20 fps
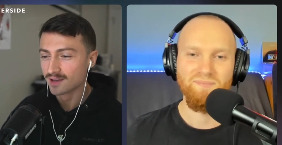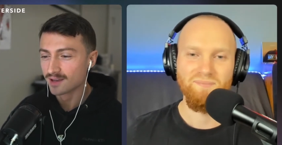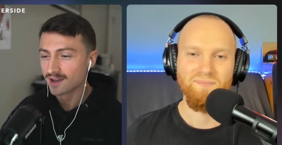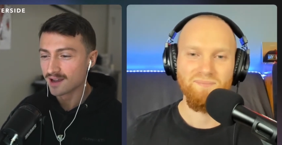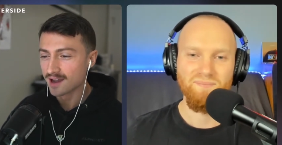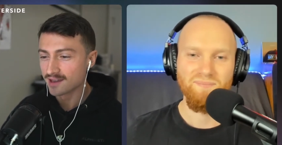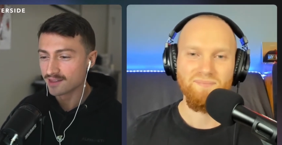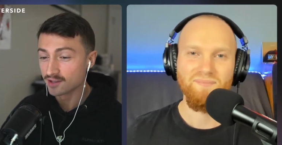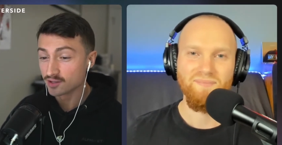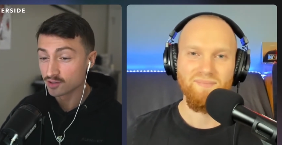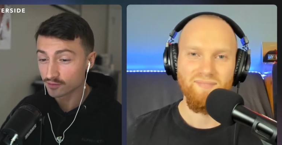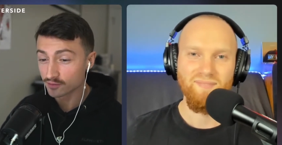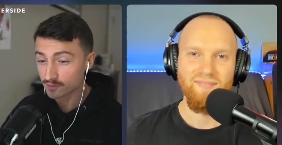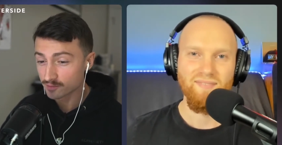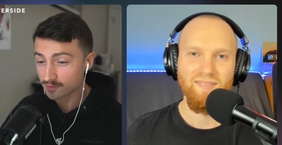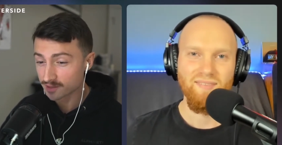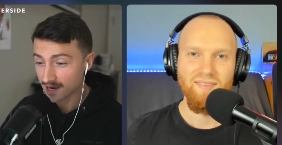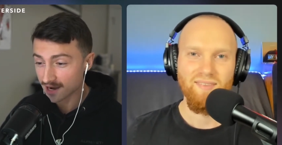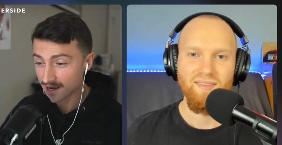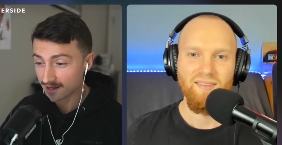Speaker 1: And then you're from
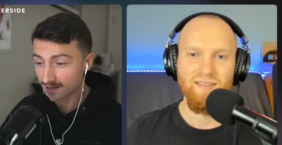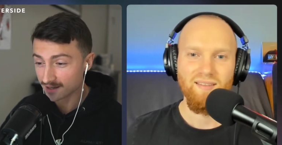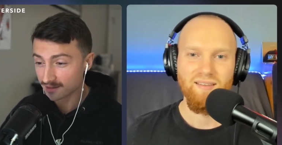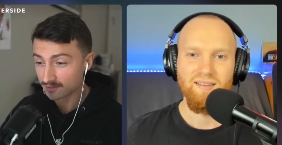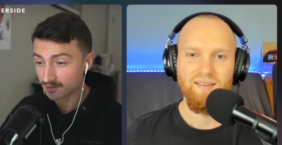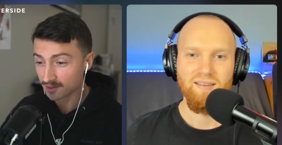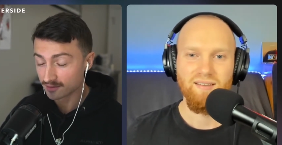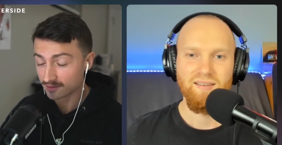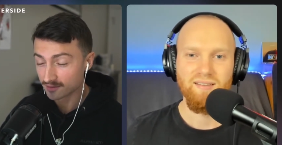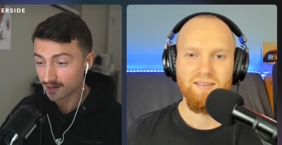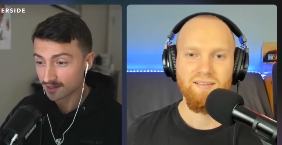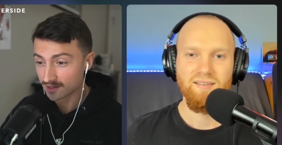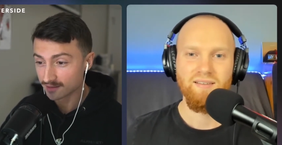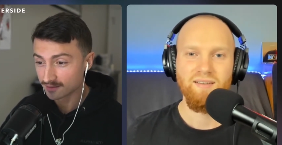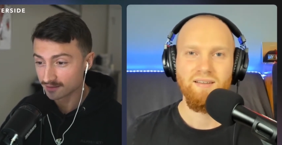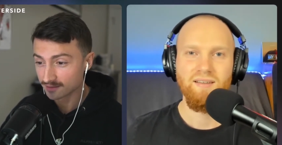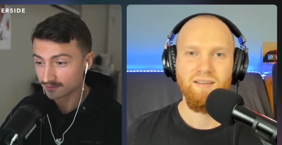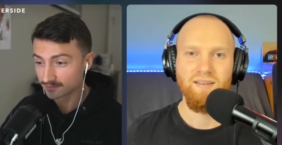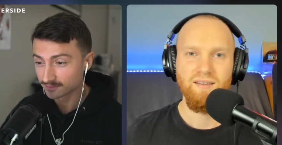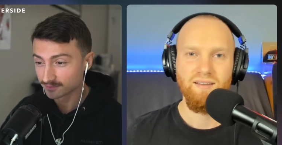Canada, bro, right?
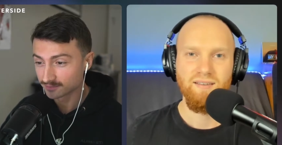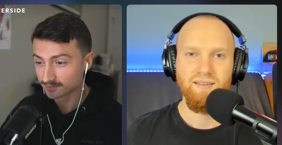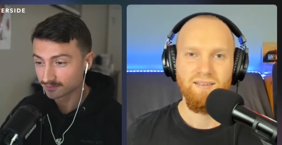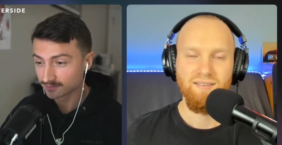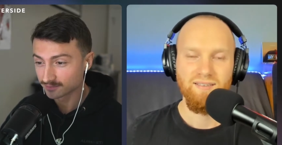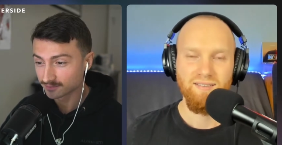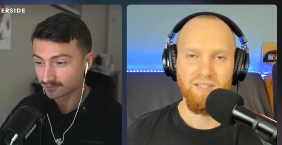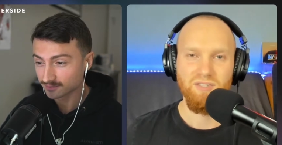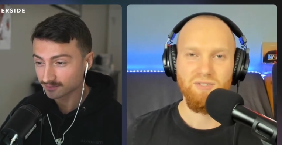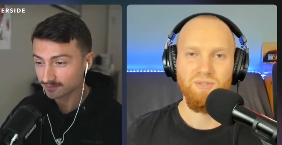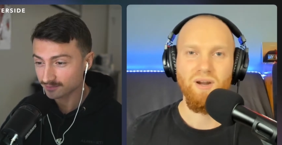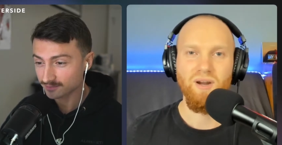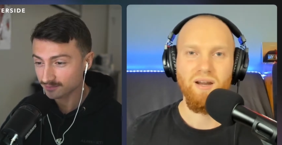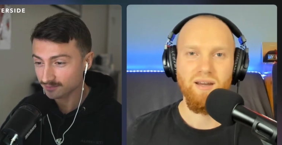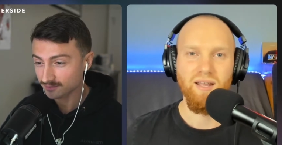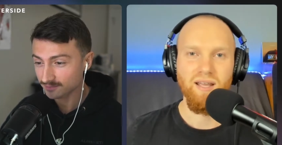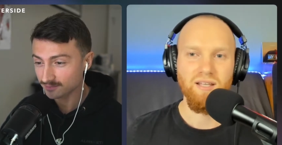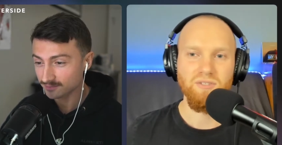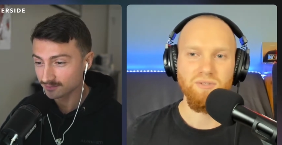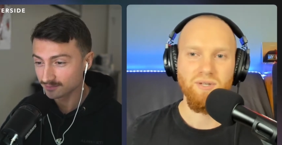That's right.
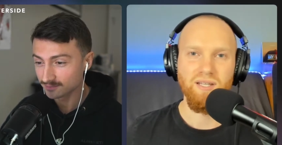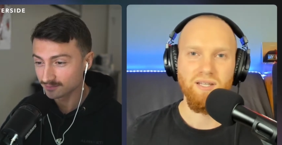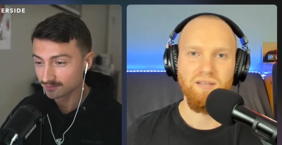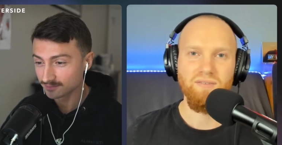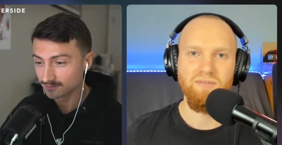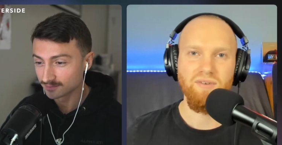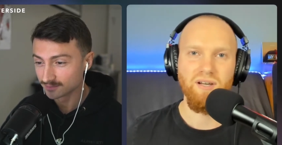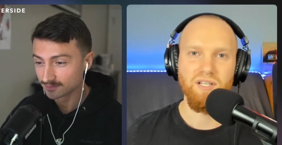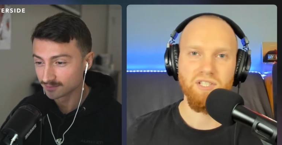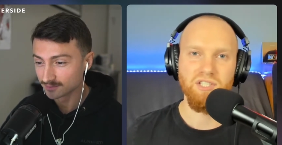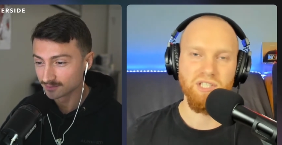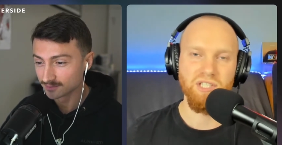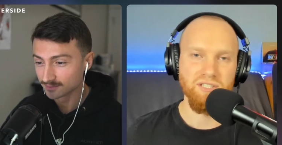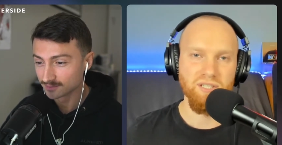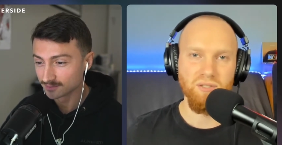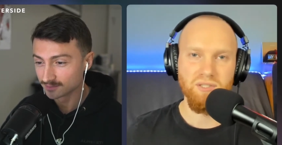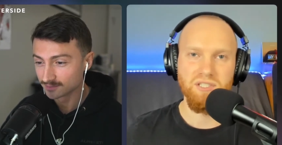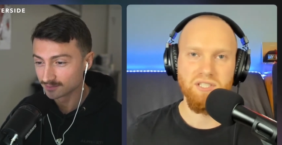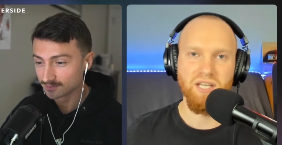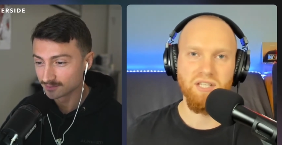Yeah. So I live uh, just
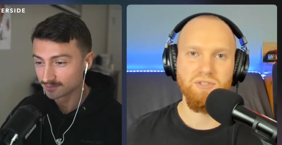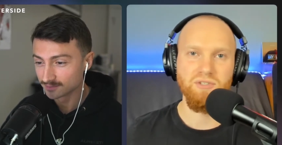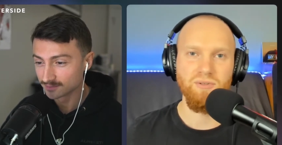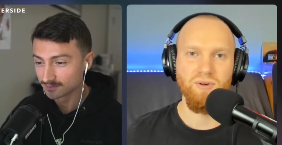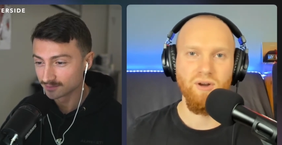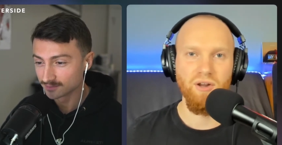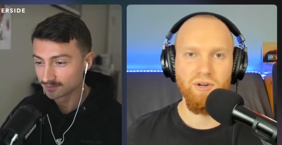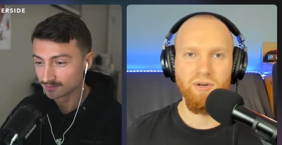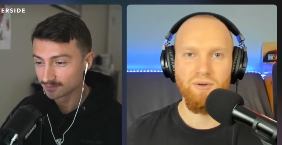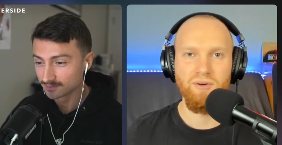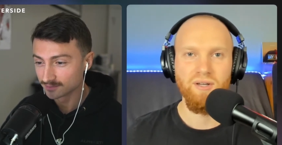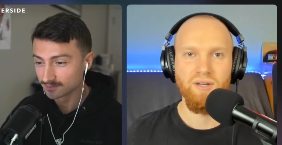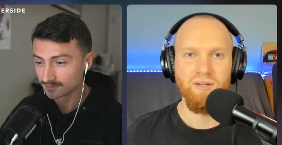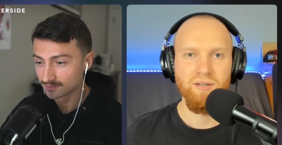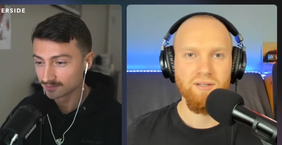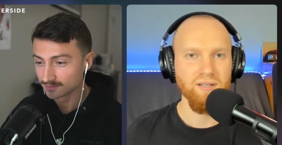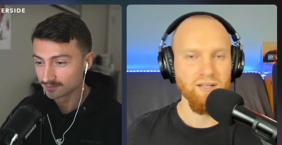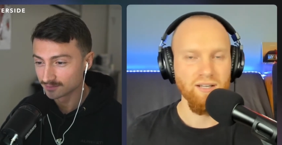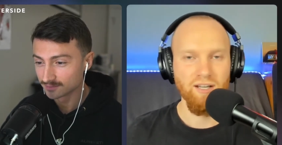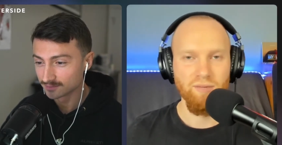outside Toronto
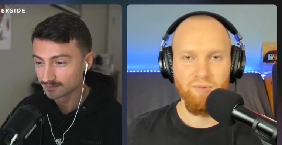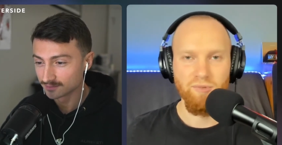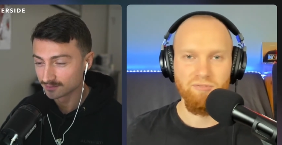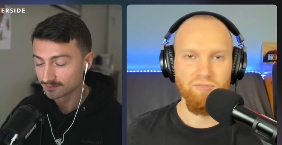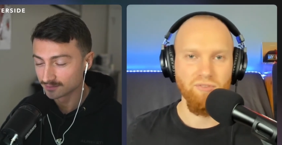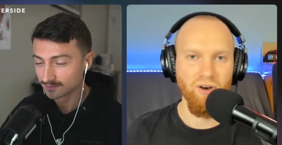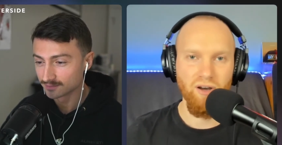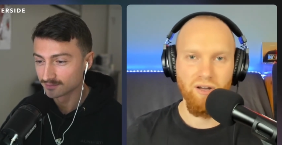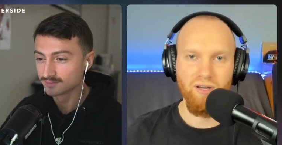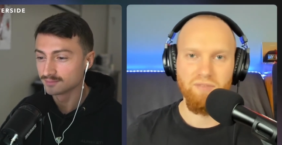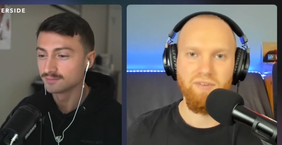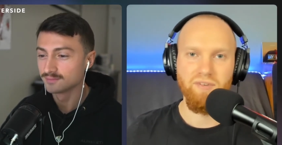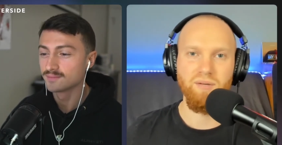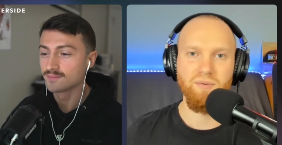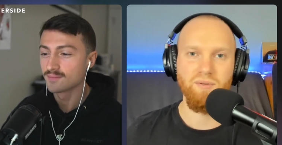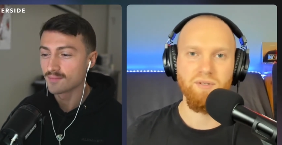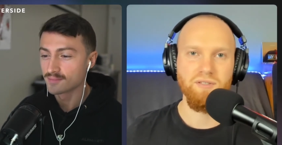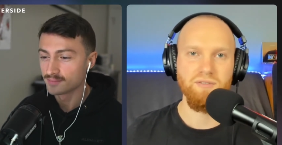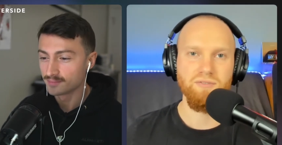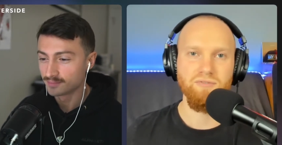um, in Vaughan. If
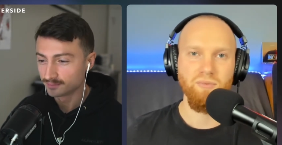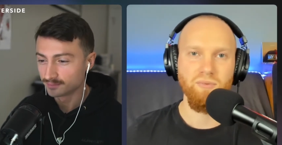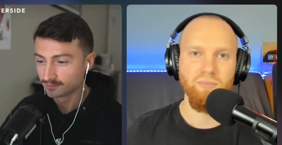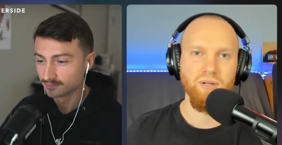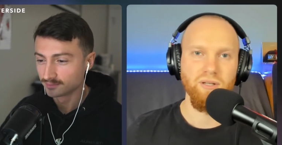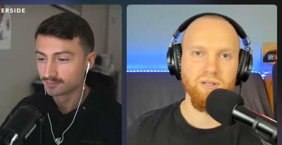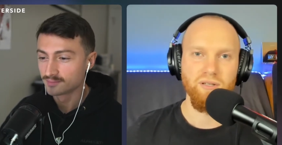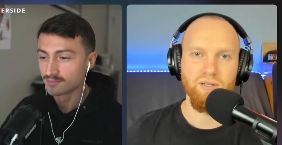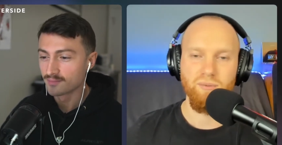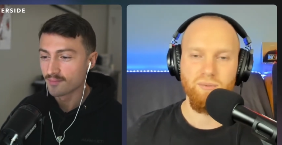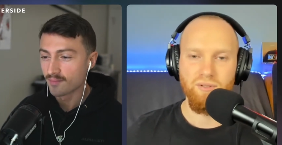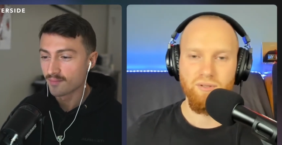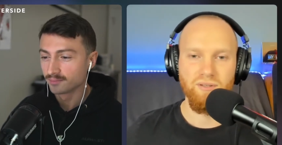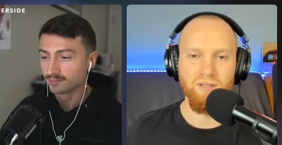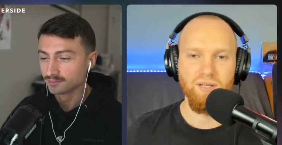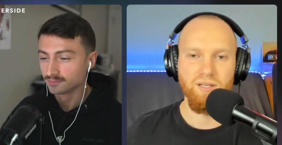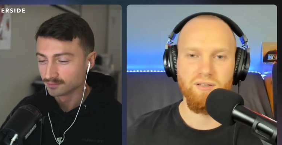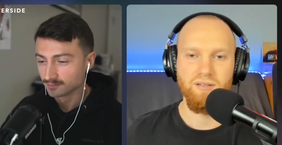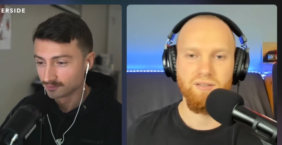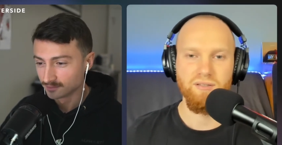anyone is familiar with
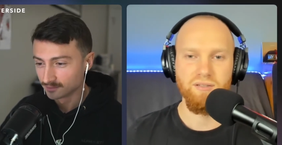like